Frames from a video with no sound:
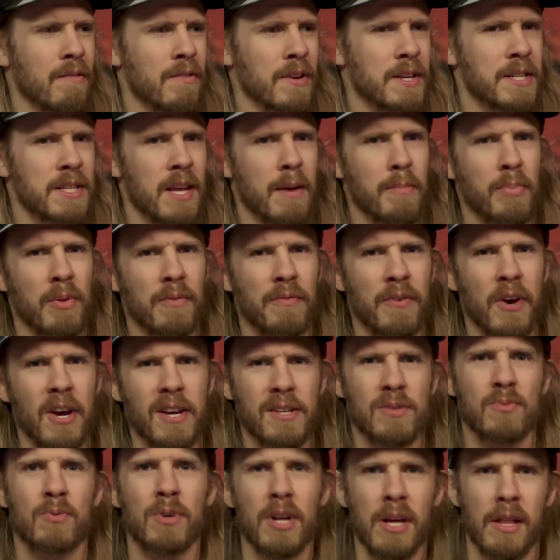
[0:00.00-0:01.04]

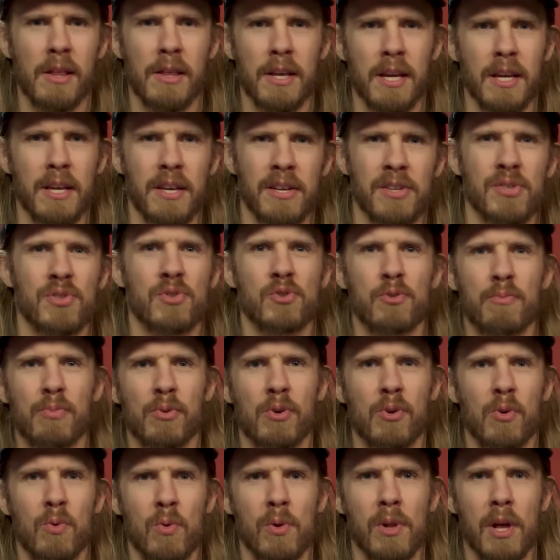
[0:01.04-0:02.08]
exemplifies what I think is super
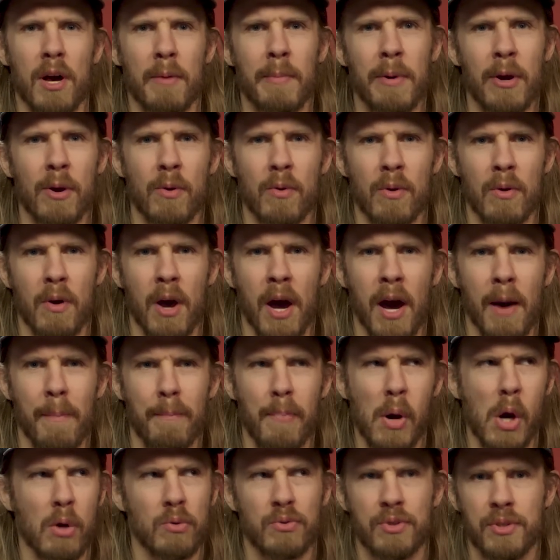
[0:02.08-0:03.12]
cool about
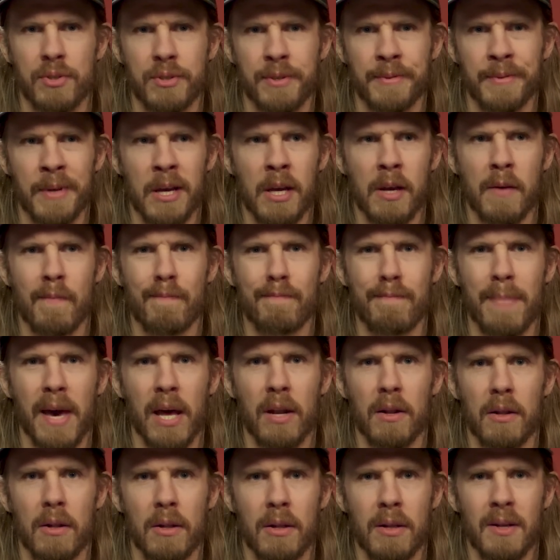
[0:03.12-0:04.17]

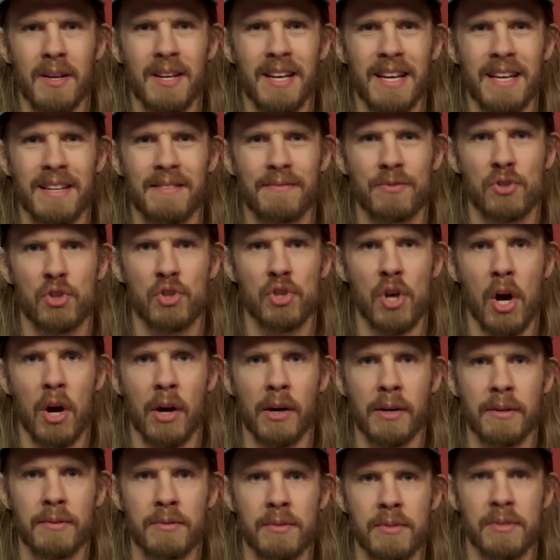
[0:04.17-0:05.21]
post-metal
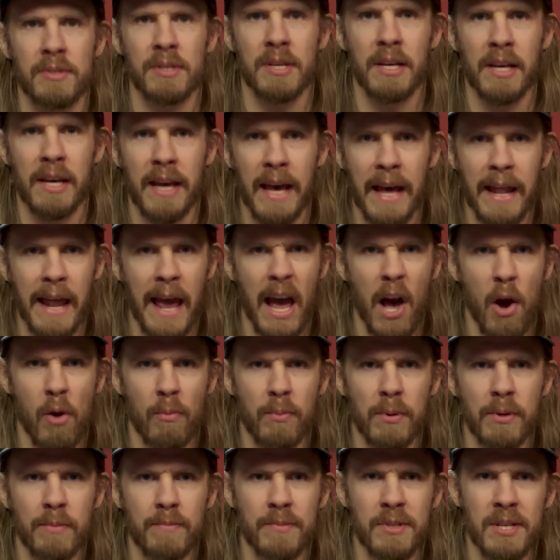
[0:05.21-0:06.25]
songs and
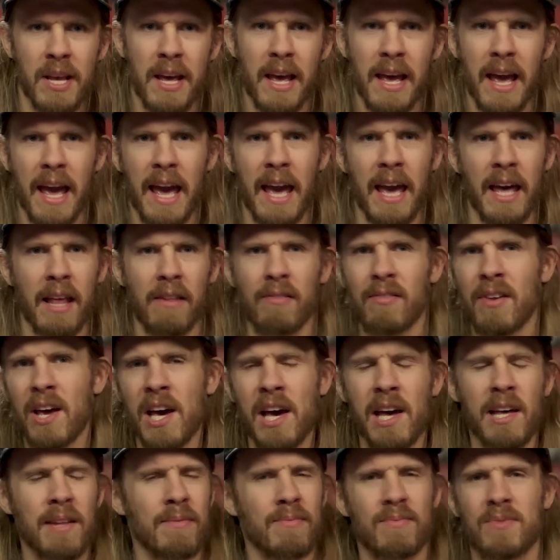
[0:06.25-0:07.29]
albums, and
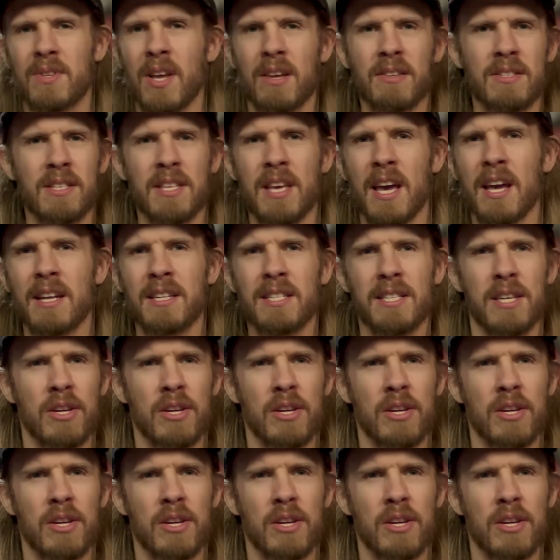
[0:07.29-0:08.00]
does the idea